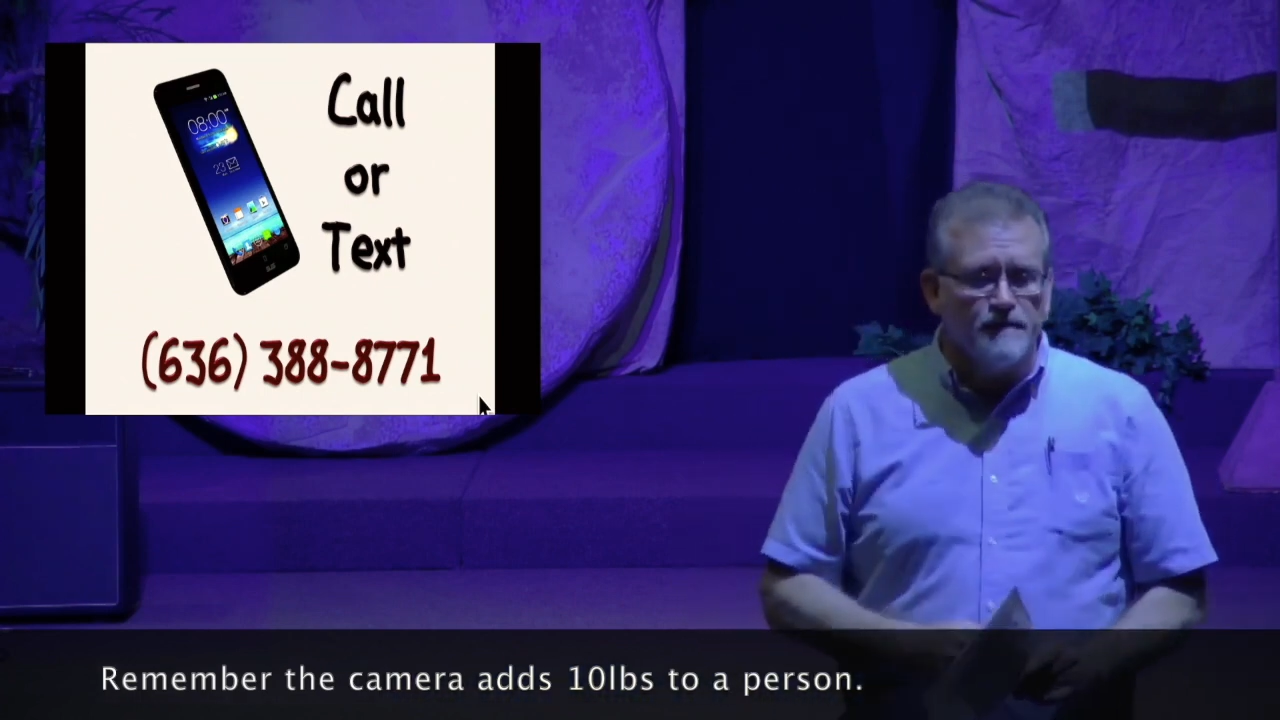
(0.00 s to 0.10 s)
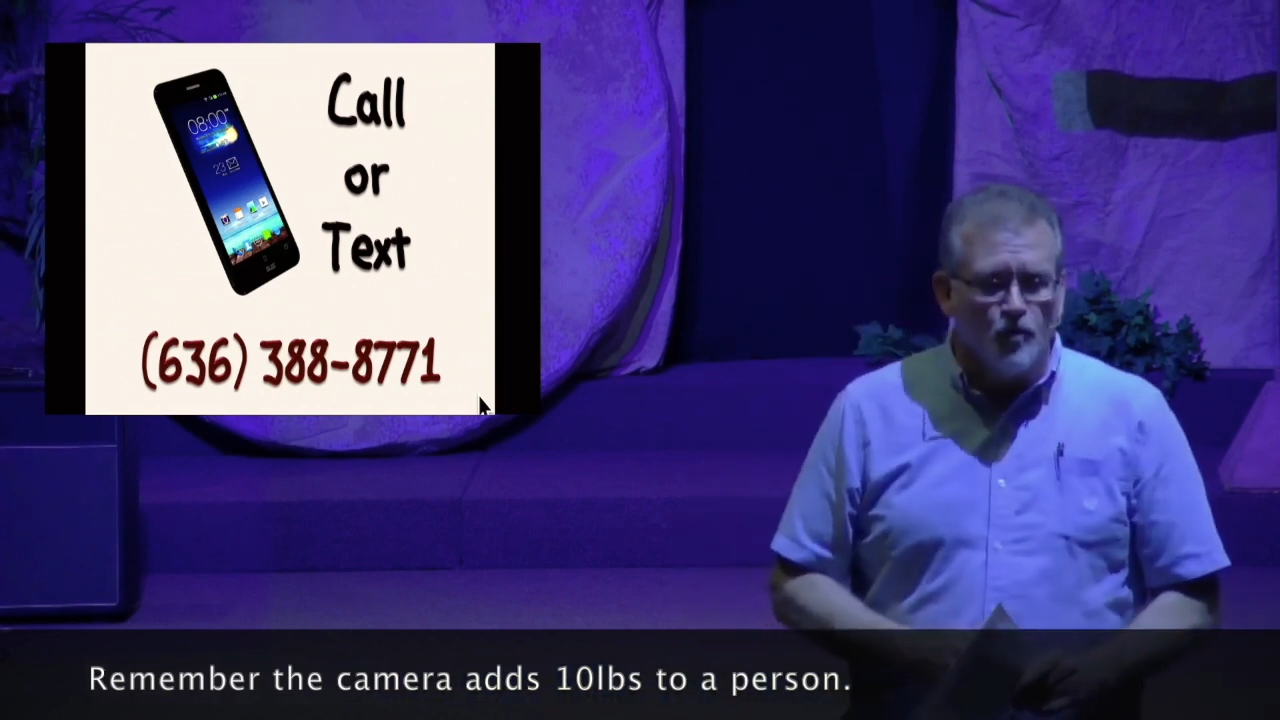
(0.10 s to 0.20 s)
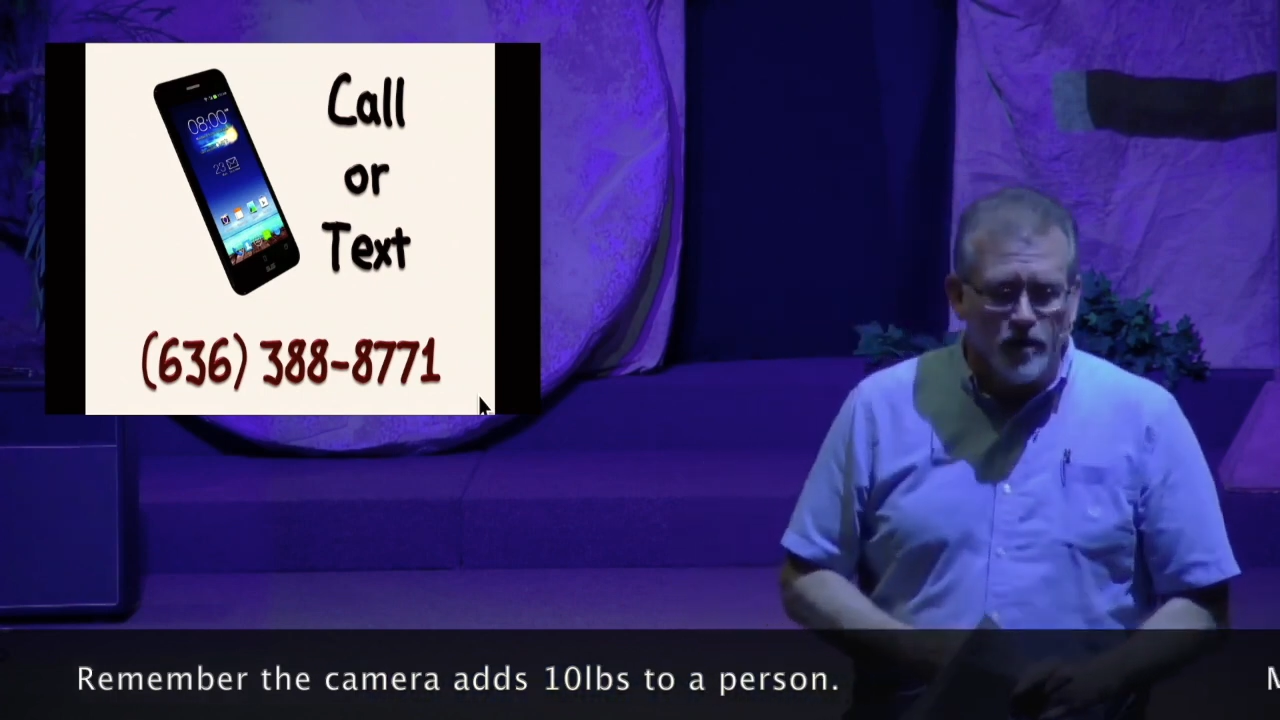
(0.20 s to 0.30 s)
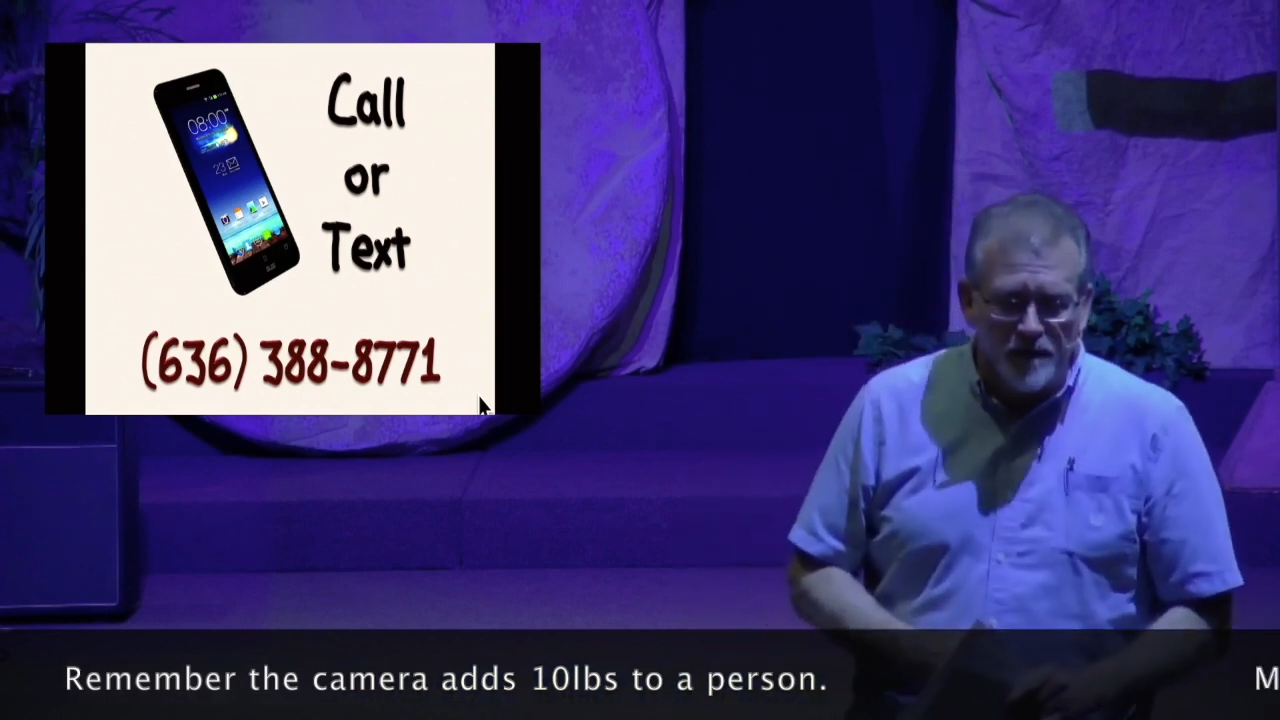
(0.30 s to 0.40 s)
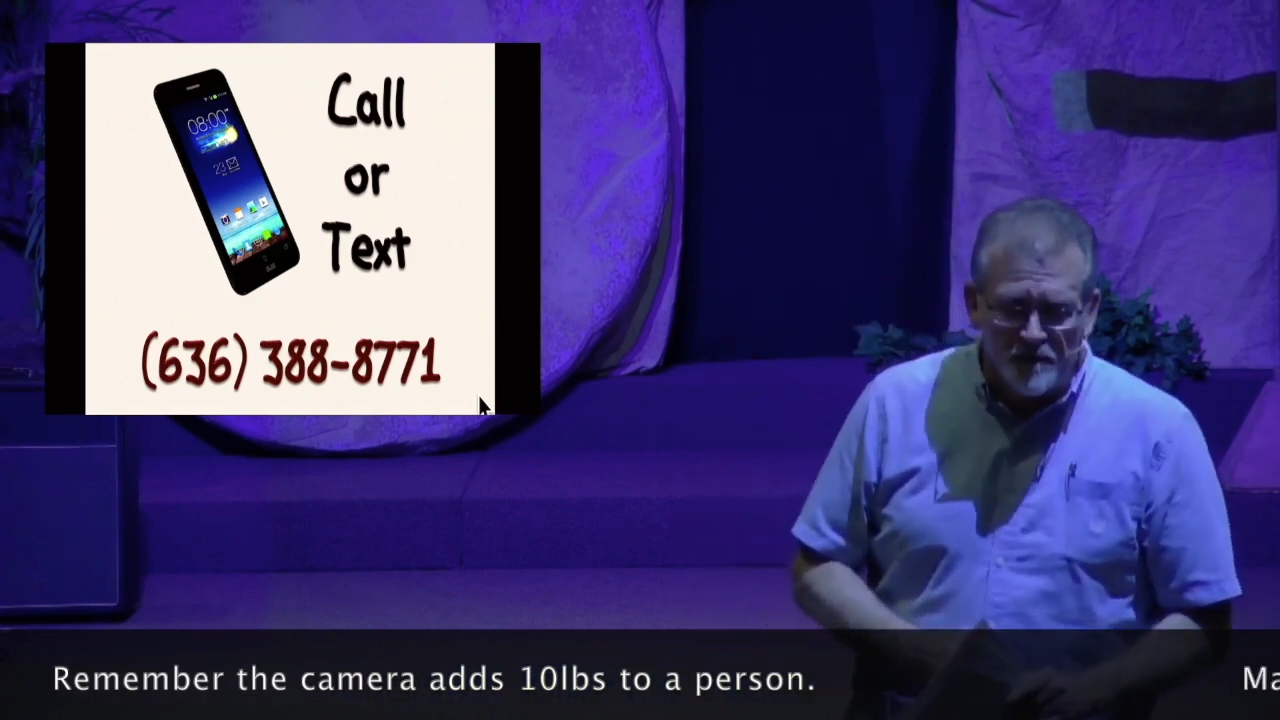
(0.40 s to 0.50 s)
that
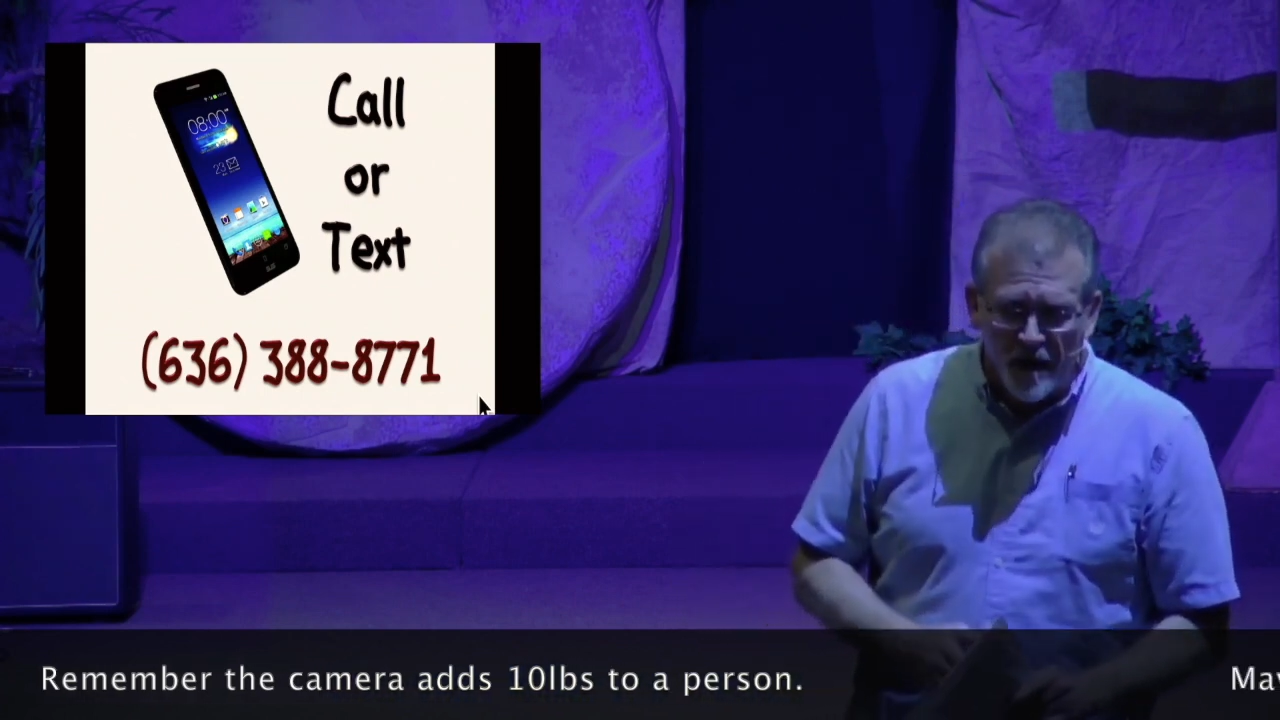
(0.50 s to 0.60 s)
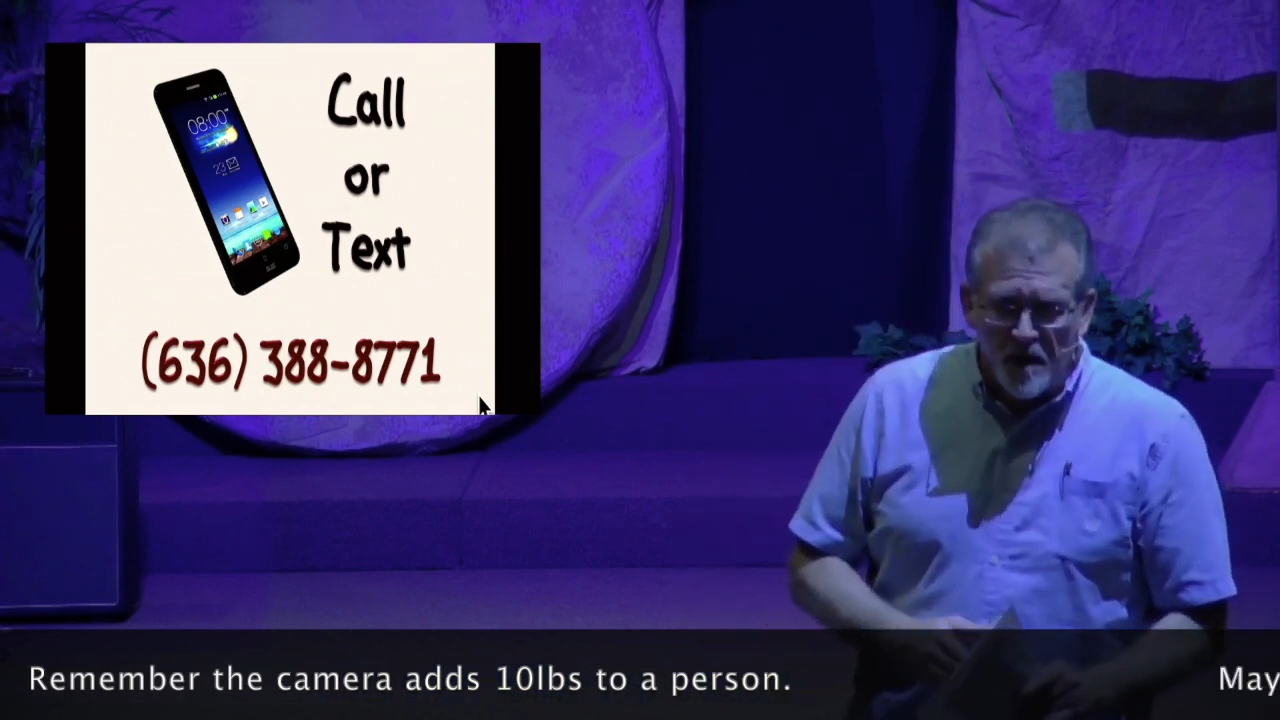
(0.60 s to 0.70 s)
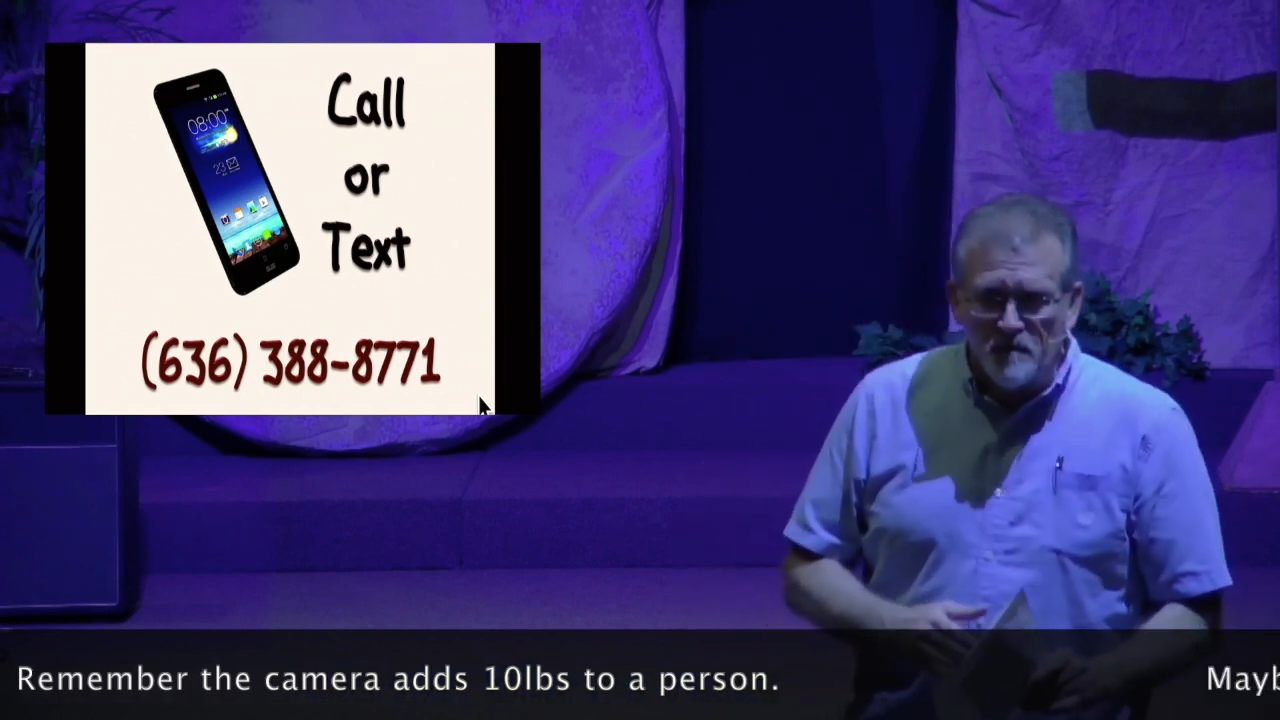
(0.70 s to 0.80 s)
for you.